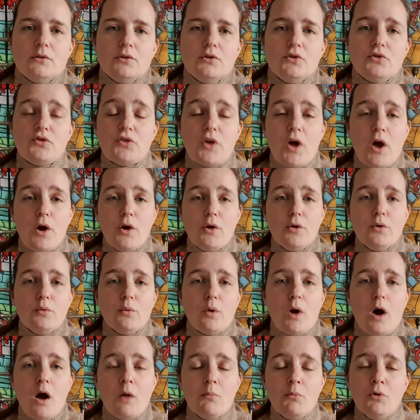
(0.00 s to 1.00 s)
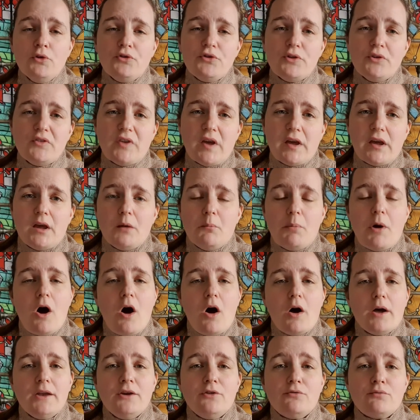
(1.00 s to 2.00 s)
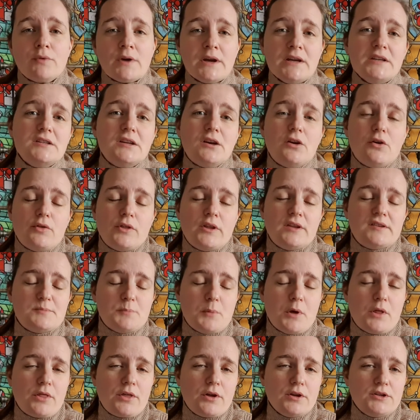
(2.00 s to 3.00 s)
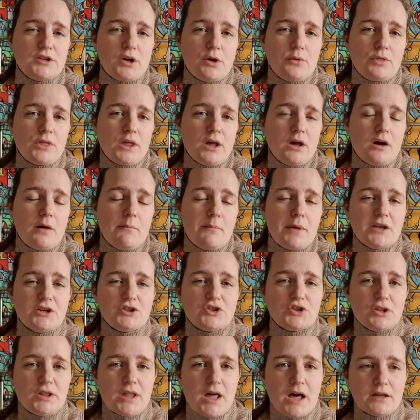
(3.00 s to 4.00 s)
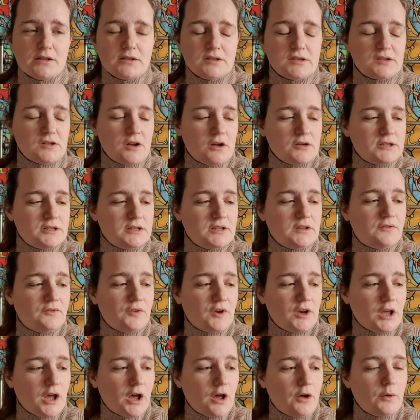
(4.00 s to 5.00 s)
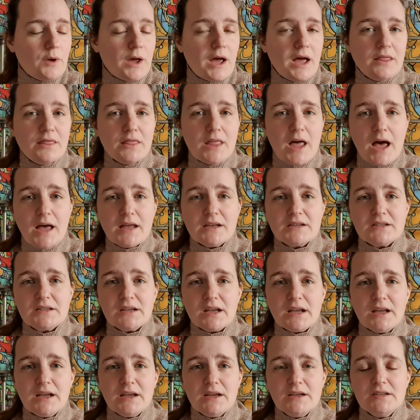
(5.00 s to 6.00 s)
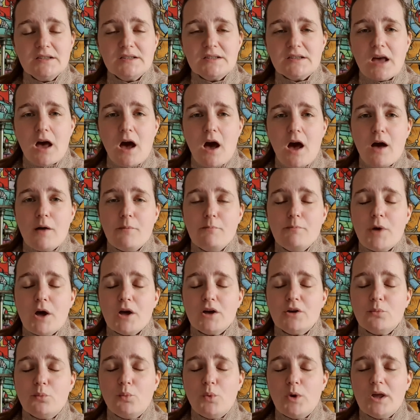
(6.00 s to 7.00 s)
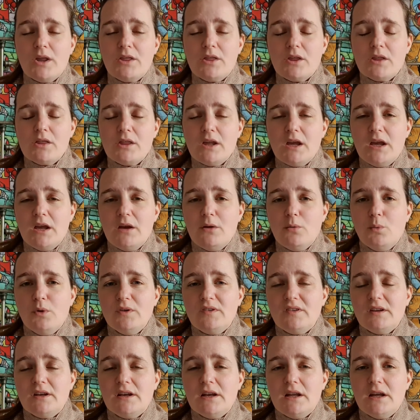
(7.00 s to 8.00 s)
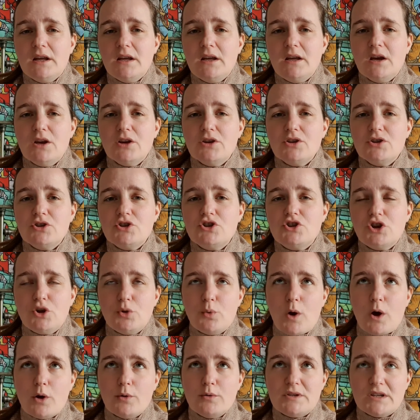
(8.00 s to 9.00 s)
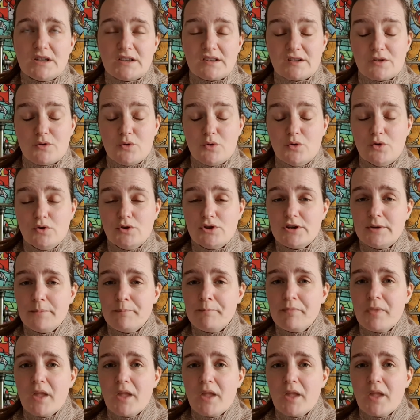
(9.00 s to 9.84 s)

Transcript: So I'm also taking part in a read along this month. I don't think I mentioned that at the start of this video. And that is um, with the Wizardly Duo Discord.